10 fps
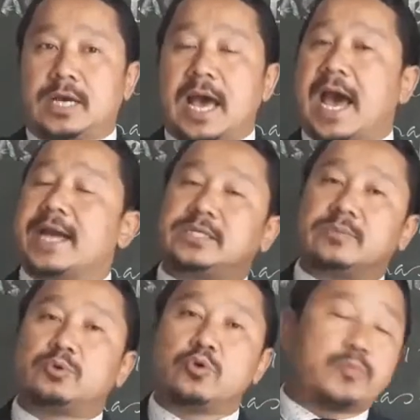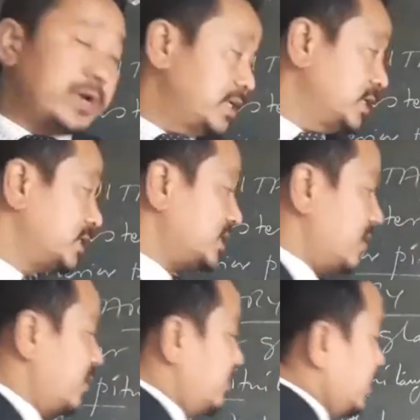height of
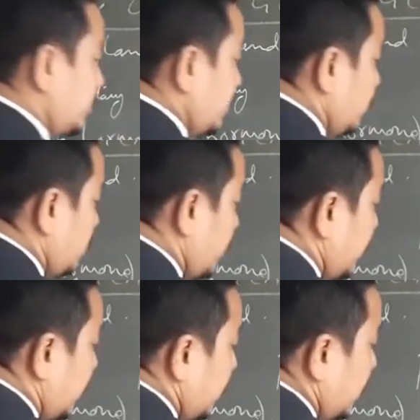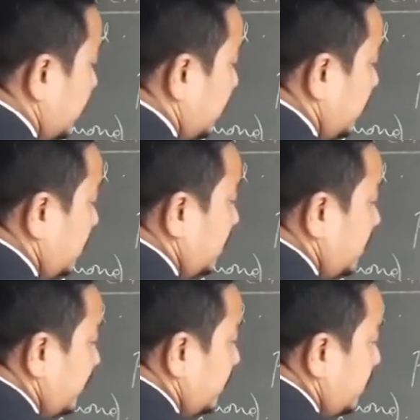2.7 meter. Okay, he
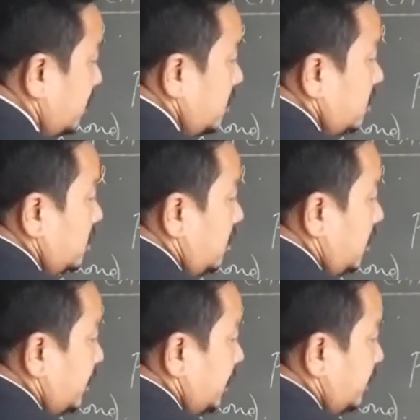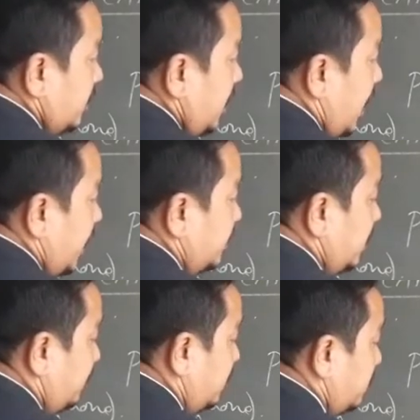even attained the height
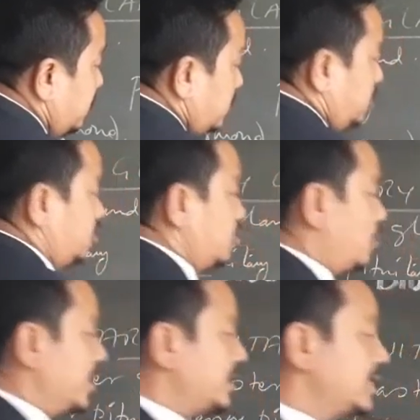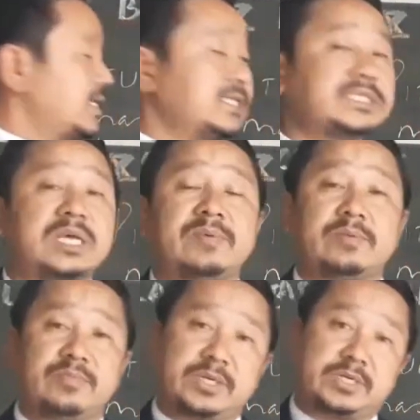of 2.7
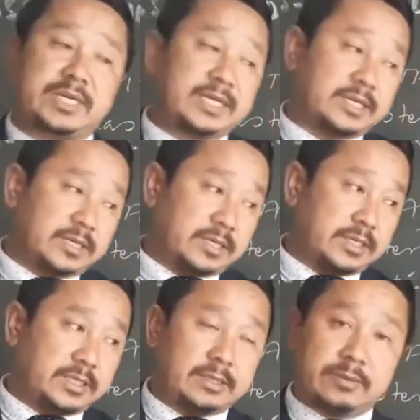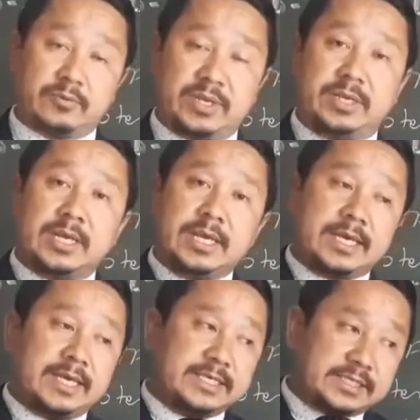meter when
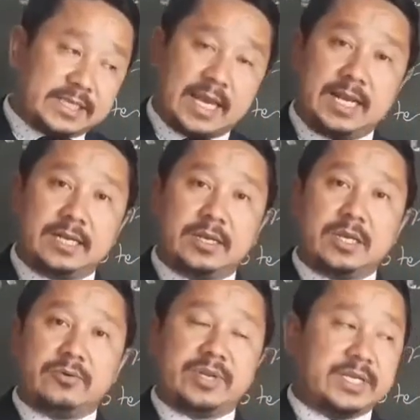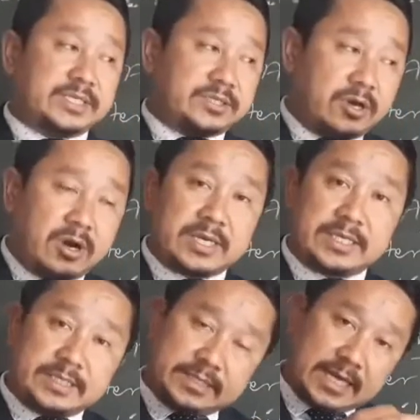he is child, when he is young.
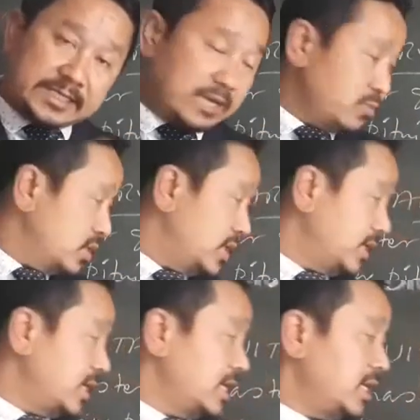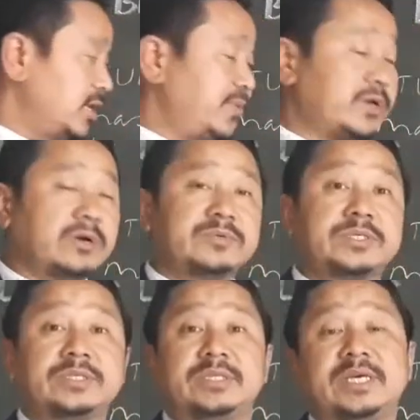That time only he becomes
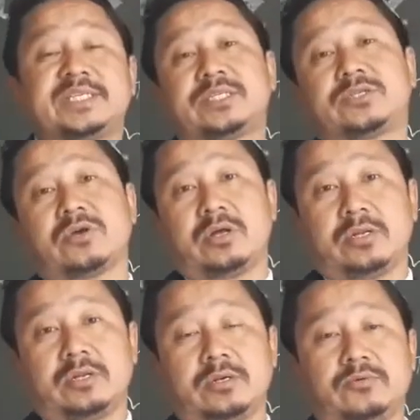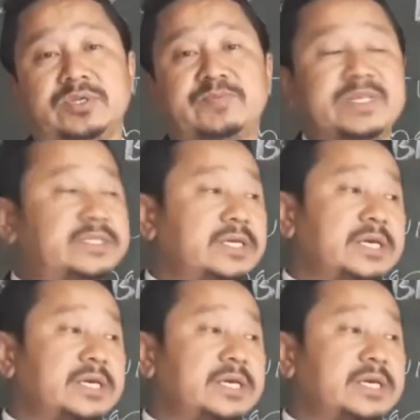this tall, which means